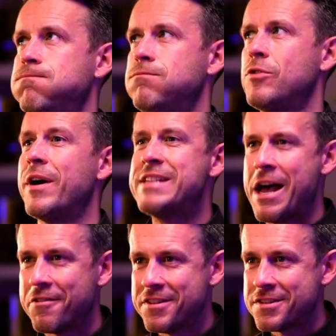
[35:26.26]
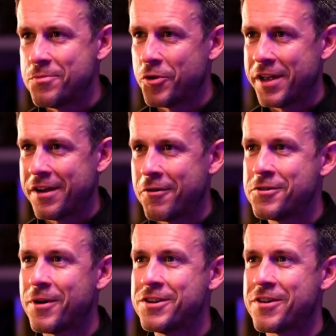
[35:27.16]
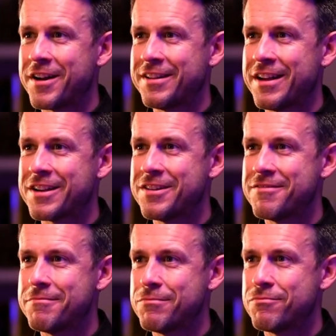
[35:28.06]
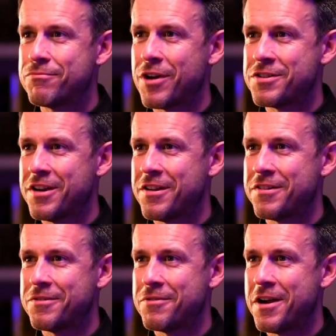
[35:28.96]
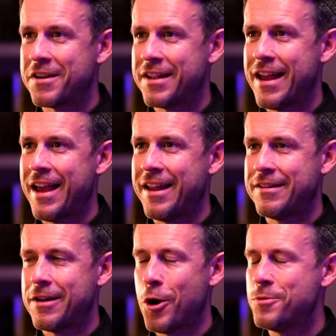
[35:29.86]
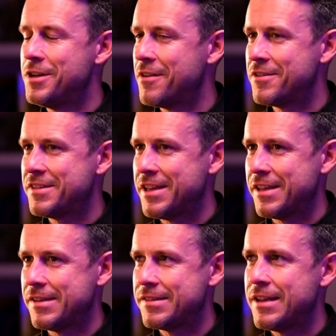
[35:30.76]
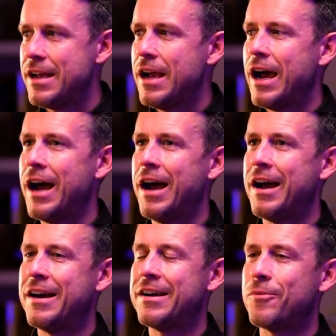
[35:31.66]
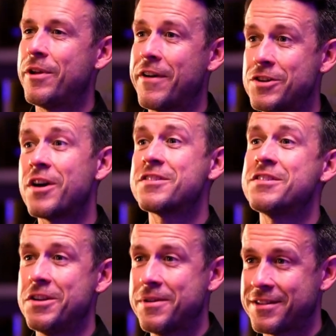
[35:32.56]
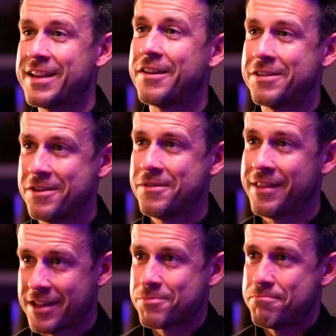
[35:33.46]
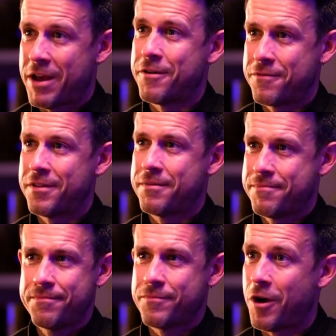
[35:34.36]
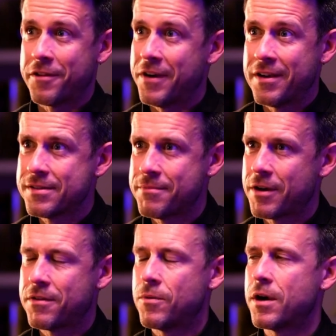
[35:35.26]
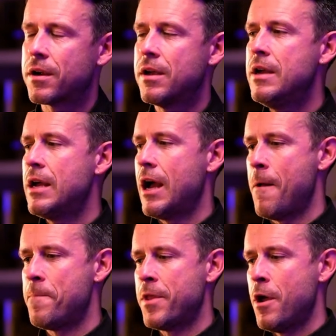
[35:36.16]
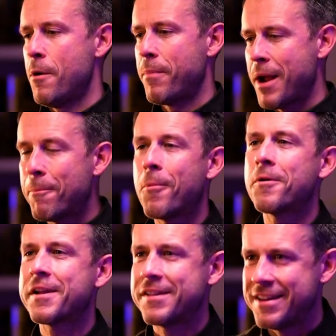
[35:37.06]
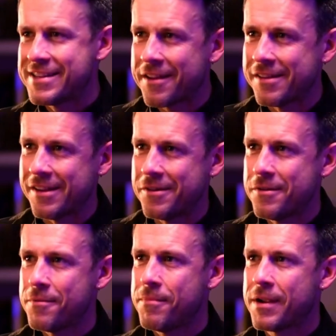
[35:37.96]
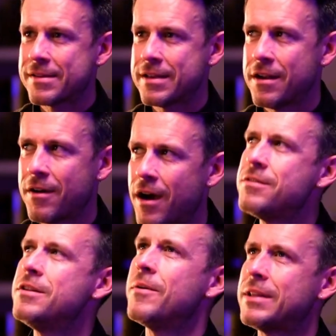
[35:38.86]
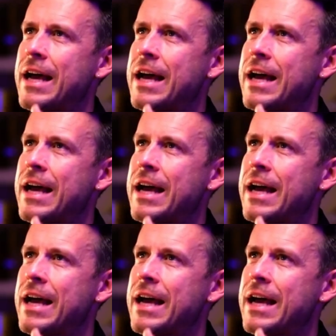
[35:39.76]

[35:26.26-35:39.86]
Do I tell this to Maria or do I try to like brush it under the rug and hope she never sees? Well, if I trust you, I'll tell you. And that's better for all of us and better for the work. But I'm more likely to tell you because I know, oh, do you know what?